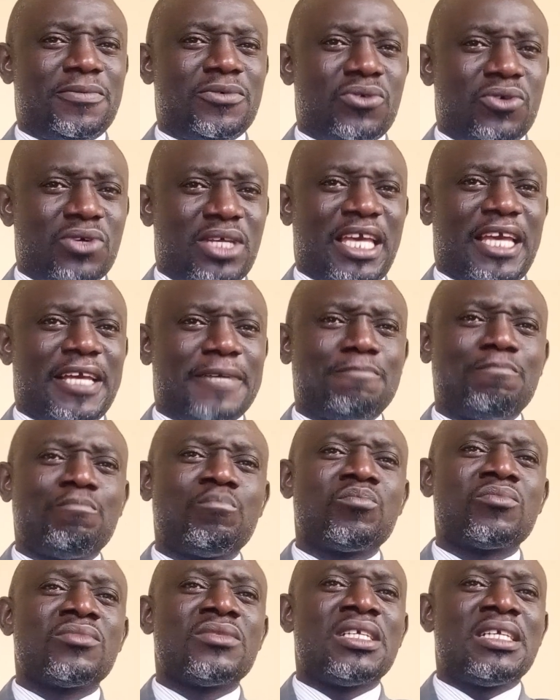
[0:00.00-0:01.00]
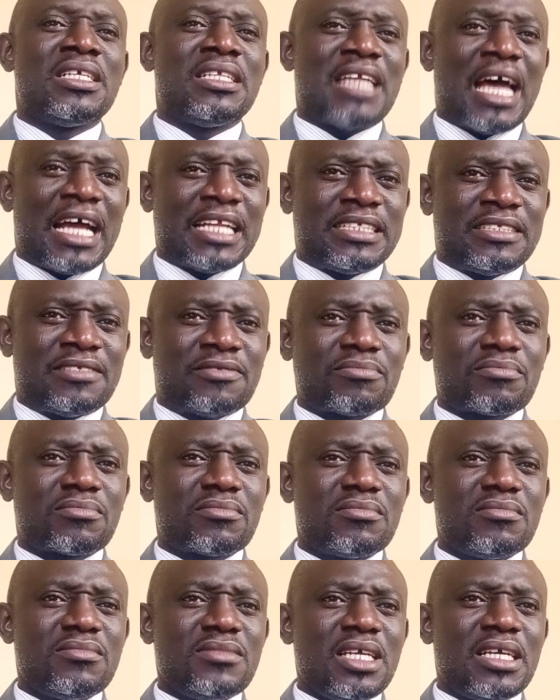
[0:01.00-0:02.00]
okay,
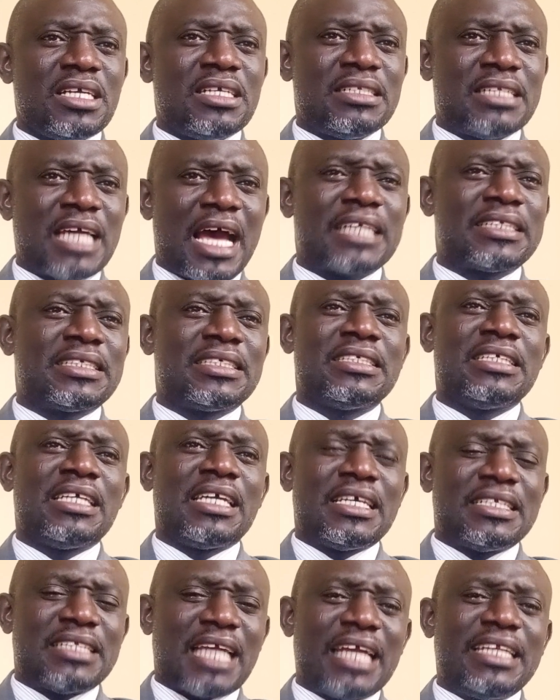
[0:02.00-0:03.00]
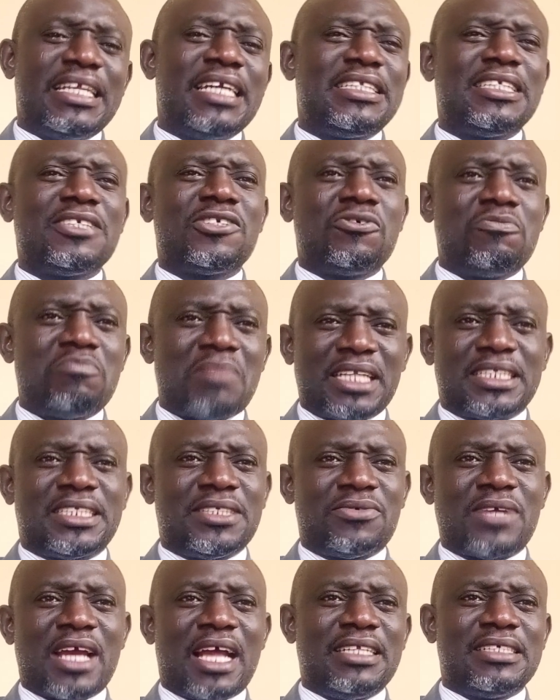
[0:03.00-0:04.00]
that dialectical
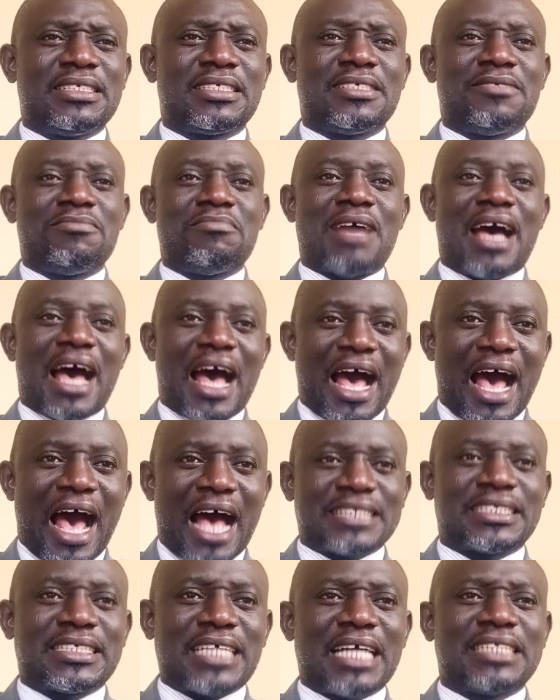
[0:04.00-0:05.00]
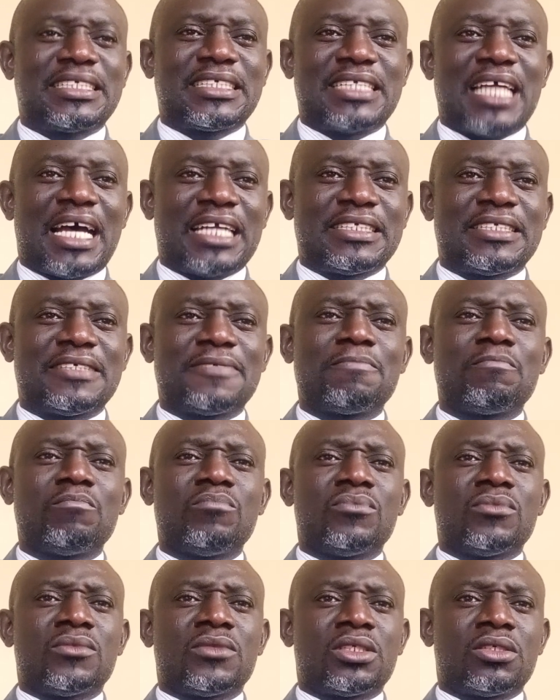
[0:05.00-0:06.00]
materialism asserts that,
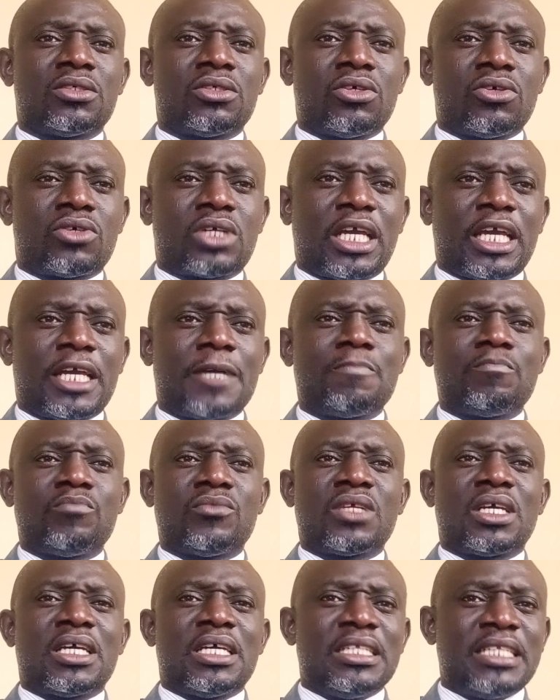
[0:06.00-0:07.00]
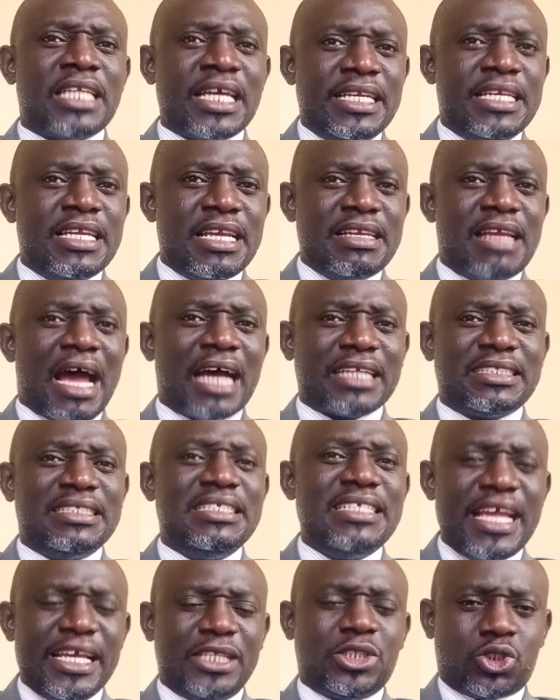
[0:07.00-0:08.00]
okay, that
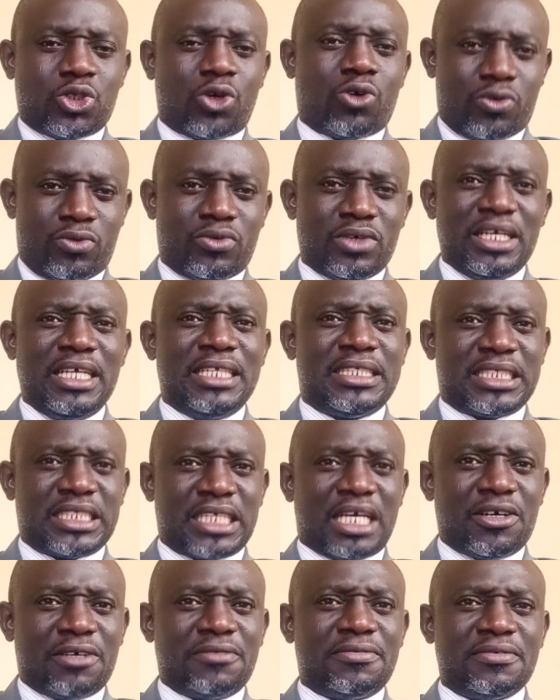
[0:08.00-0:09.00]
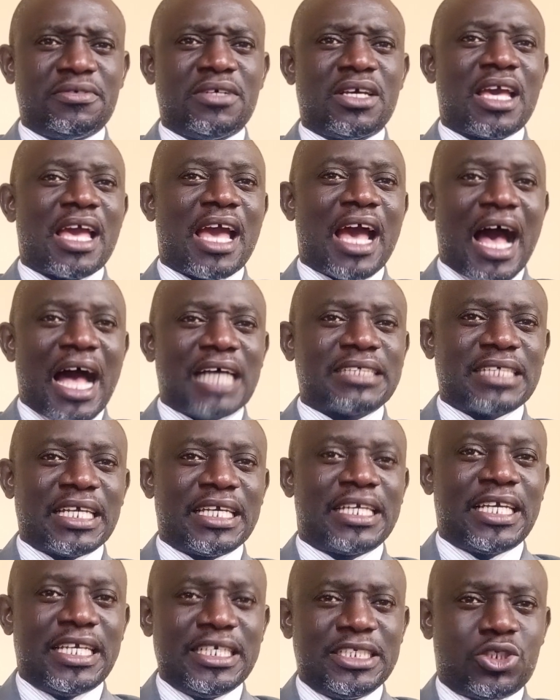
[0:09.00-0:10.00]
nature itself has a
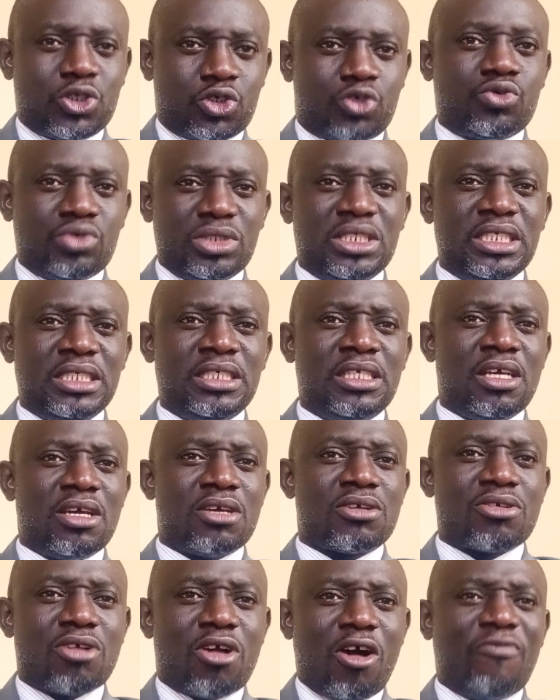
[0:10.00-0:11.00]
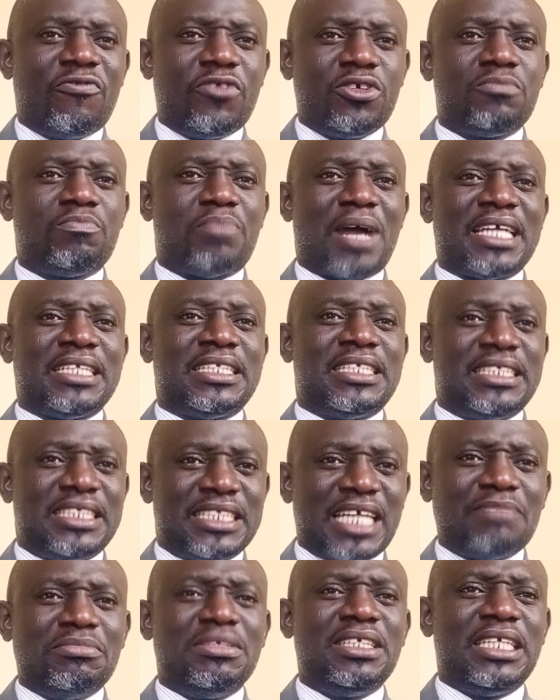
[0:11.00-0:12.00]
history governed by
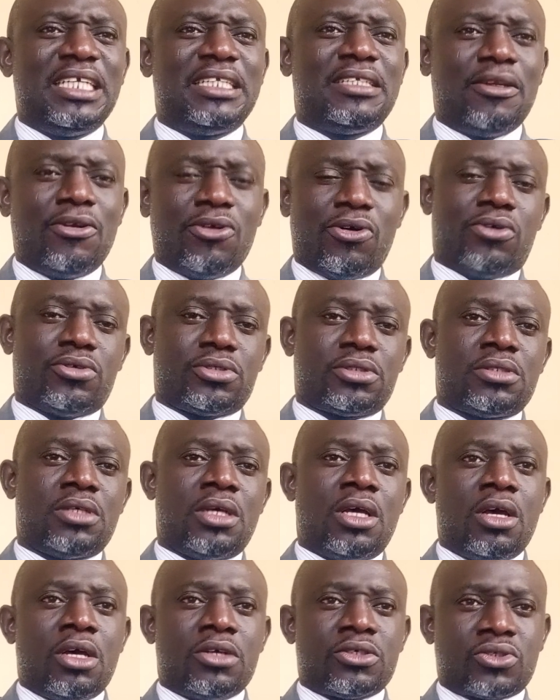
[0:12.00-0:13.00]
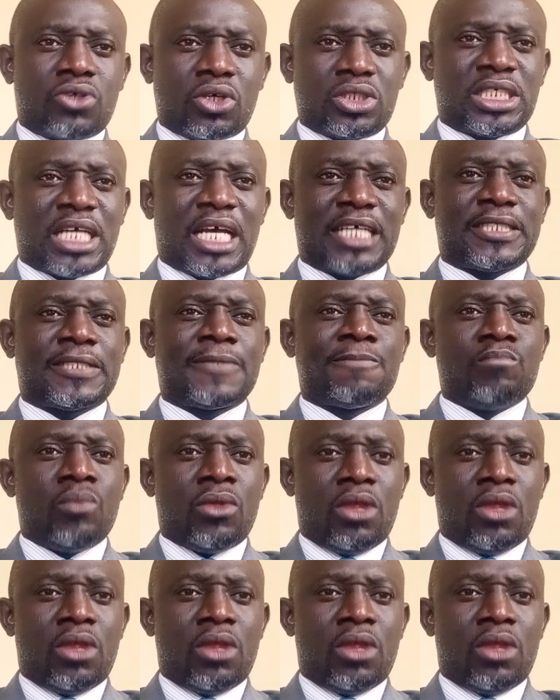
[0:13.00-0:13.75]
determinate laws such as